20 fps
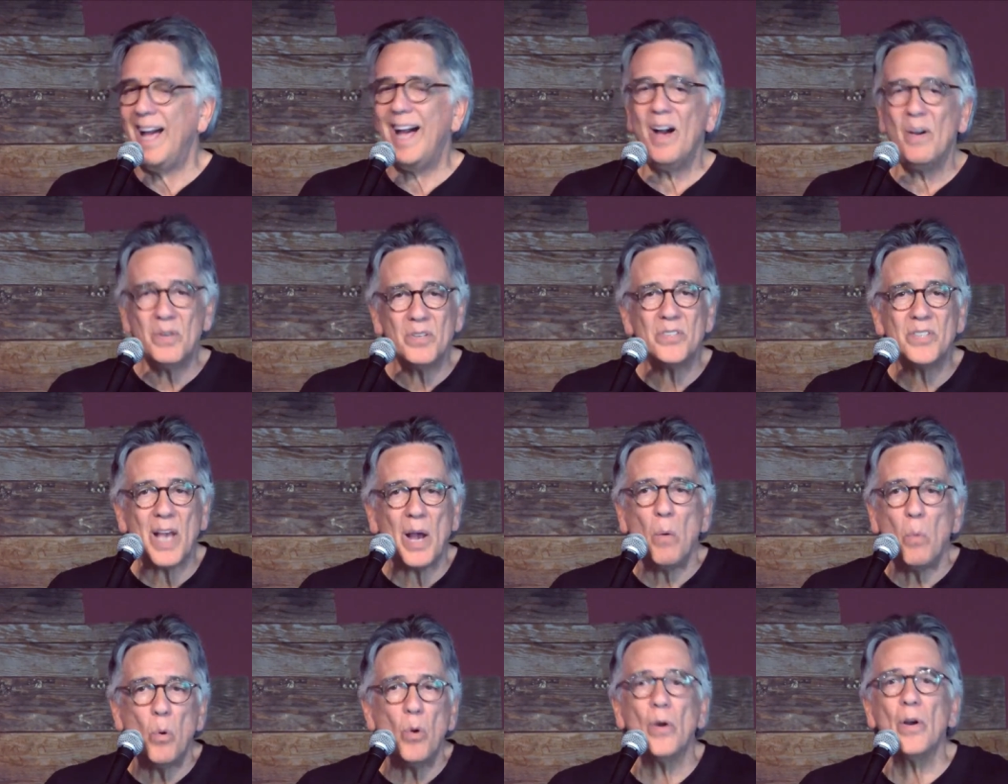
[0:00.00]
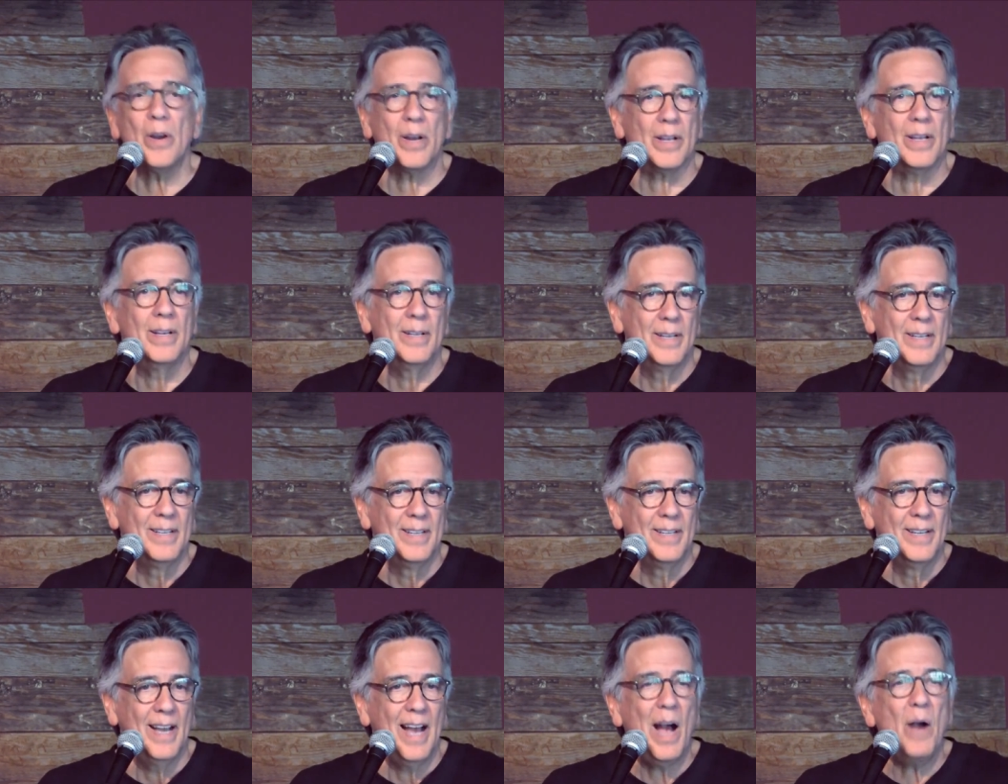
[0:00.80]
How does that work?
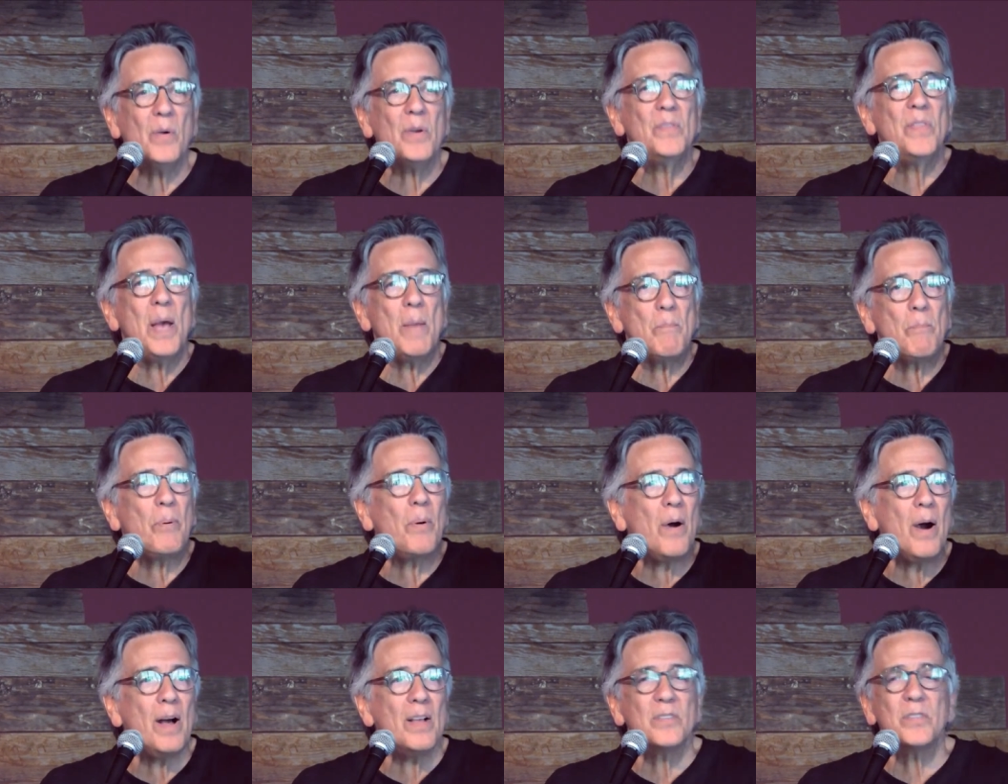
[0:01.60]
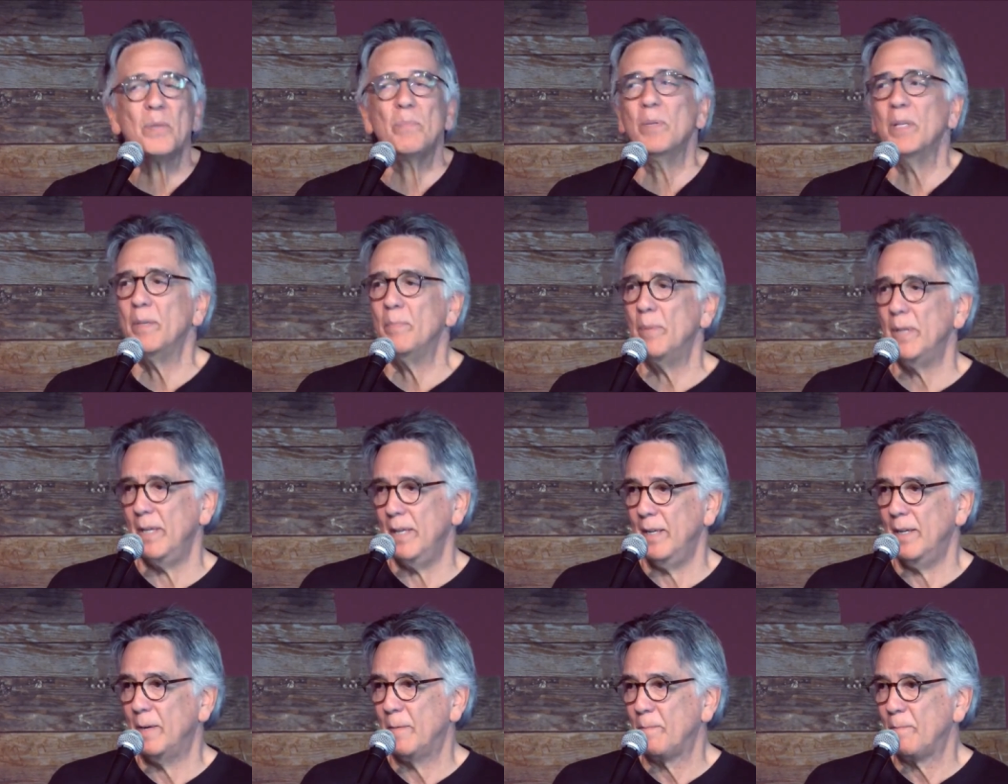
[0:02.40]
How could that possibly
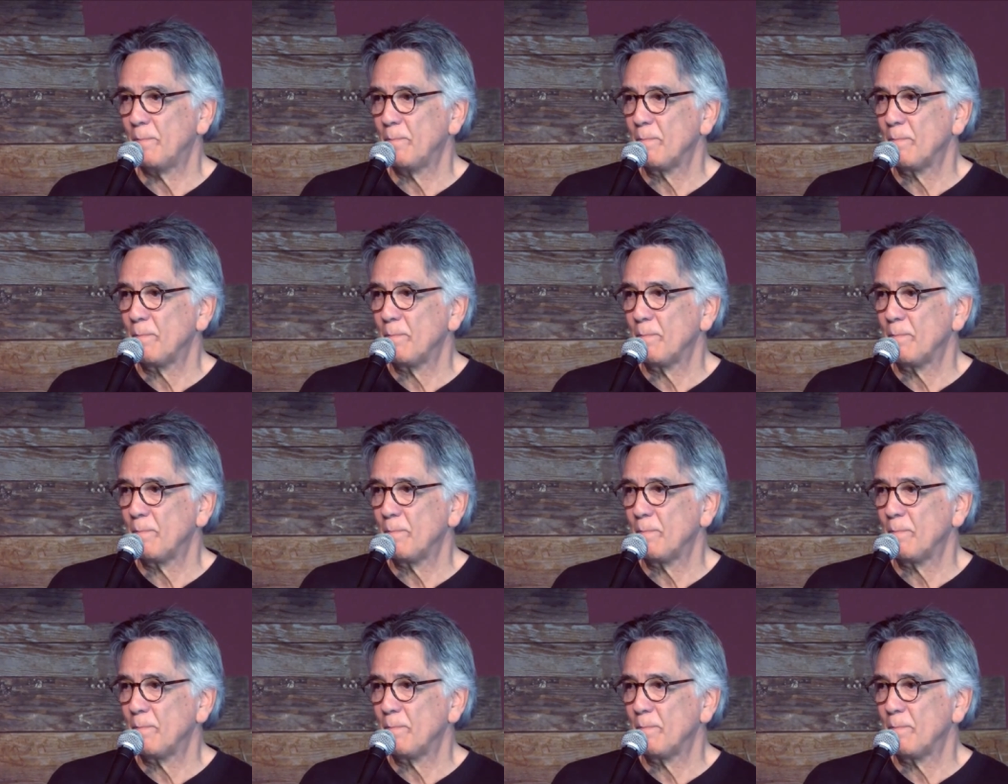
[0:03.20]
be?